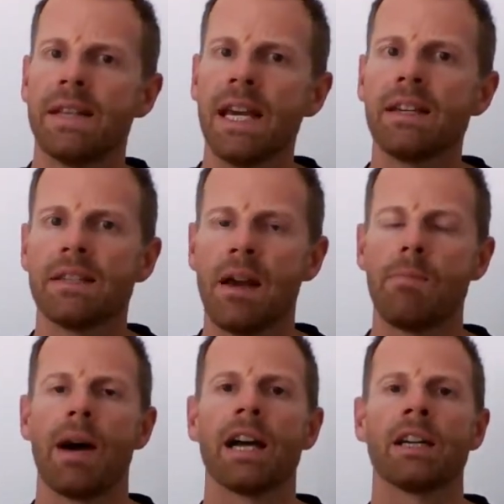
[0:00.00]
take a
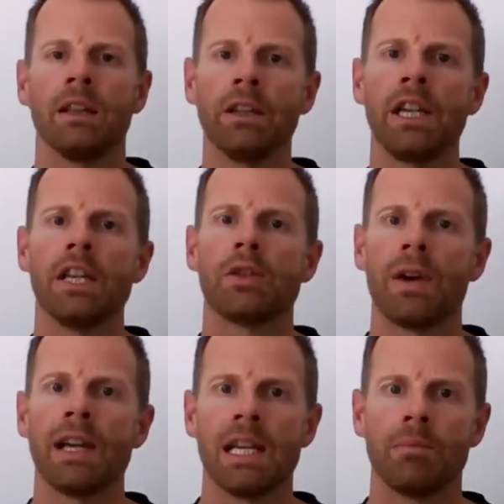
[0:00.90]
step back and look at your
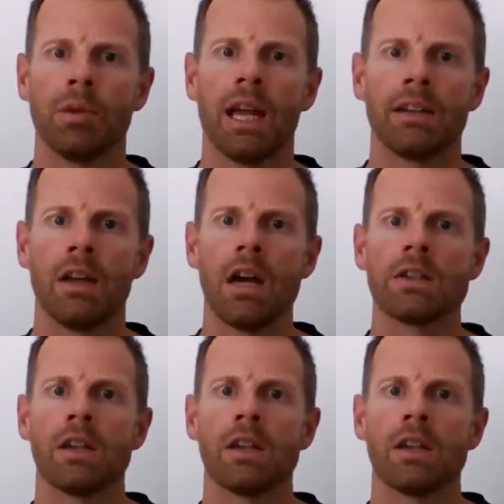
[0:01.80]
training plan as an